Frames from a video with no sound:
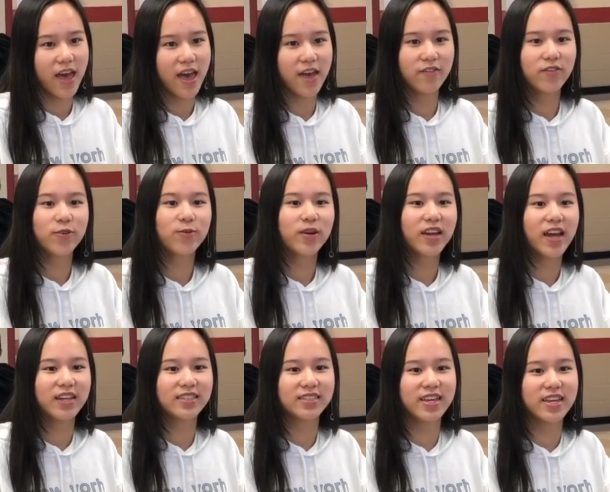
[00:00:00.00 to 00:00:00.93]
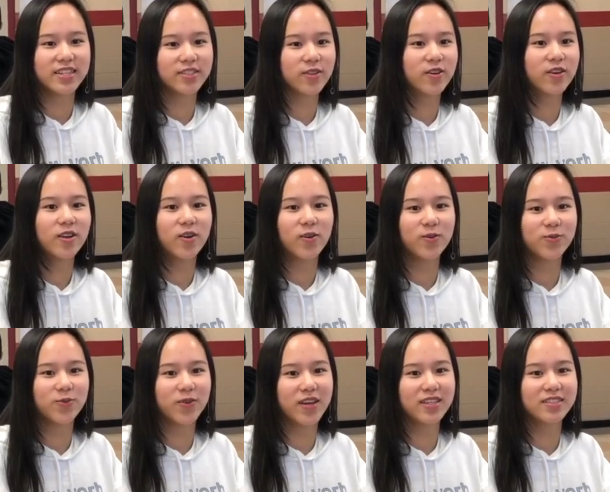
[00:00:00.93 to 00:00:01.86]
Everyone has his or her
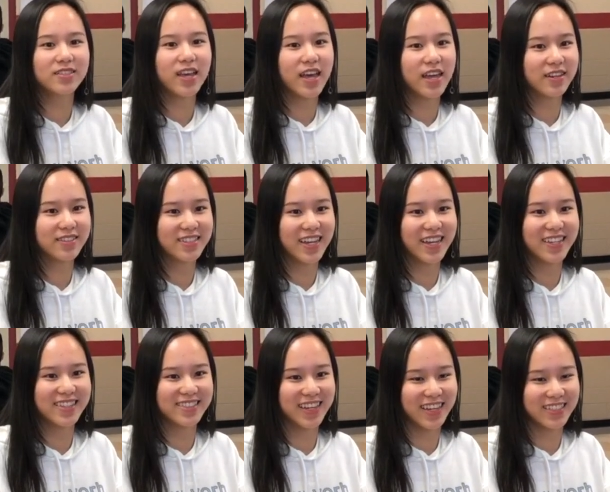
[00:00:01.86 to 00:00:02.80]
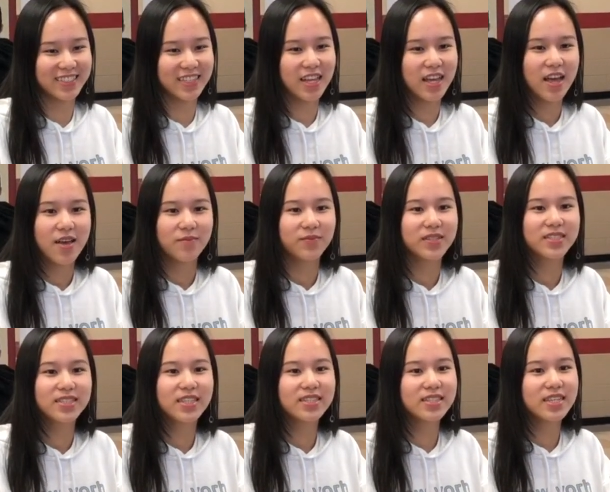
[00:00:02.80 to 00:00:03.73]
own way to annotate a text,
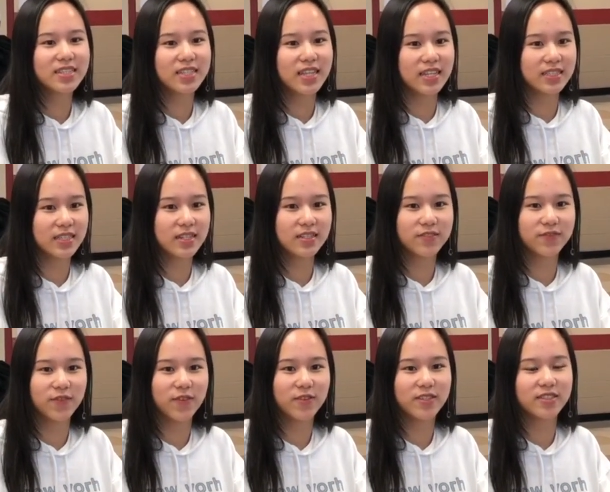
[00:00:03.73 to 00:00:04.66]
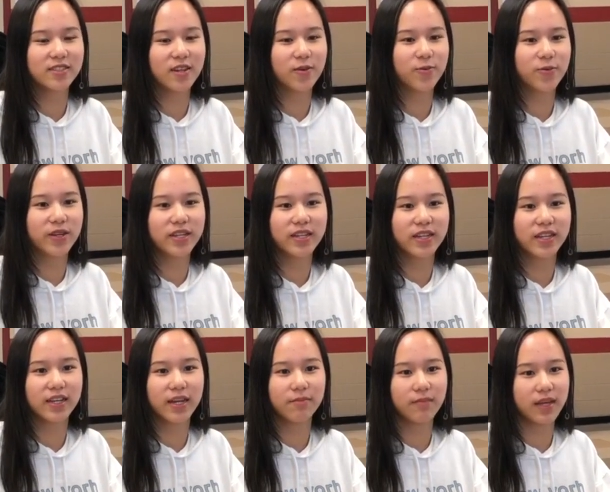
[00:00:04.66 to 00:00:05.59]
but since this lesson is focused on
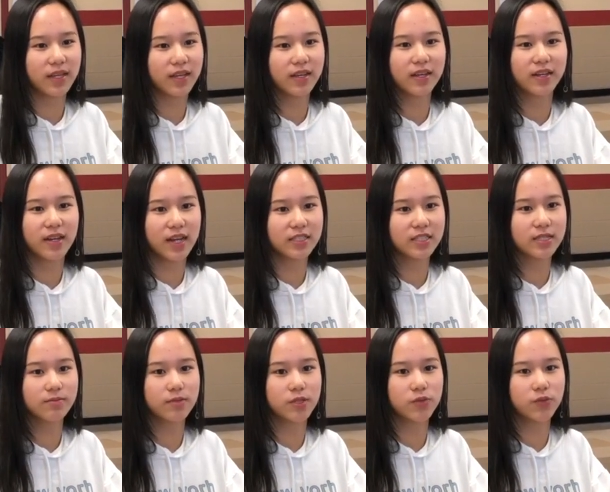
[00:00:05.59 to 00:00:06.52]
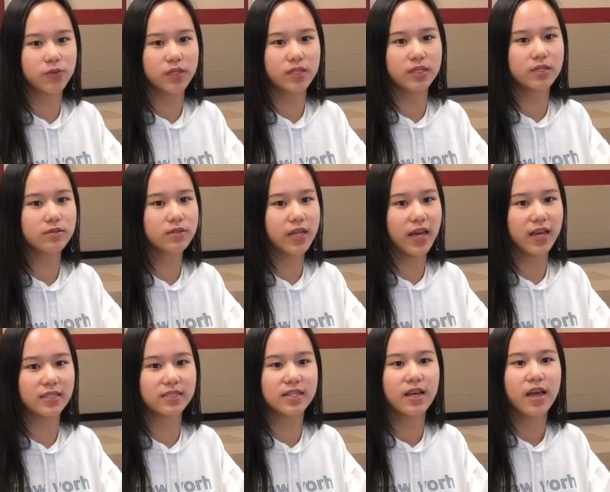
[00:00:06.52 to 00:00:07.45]
reading and making connection between 2
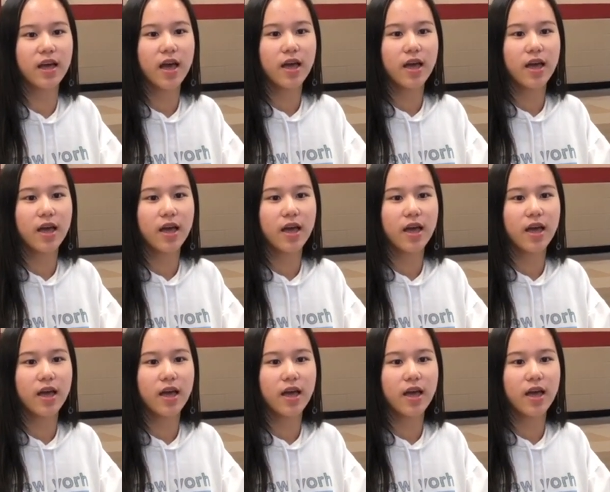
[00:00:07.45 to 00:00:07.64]
texts,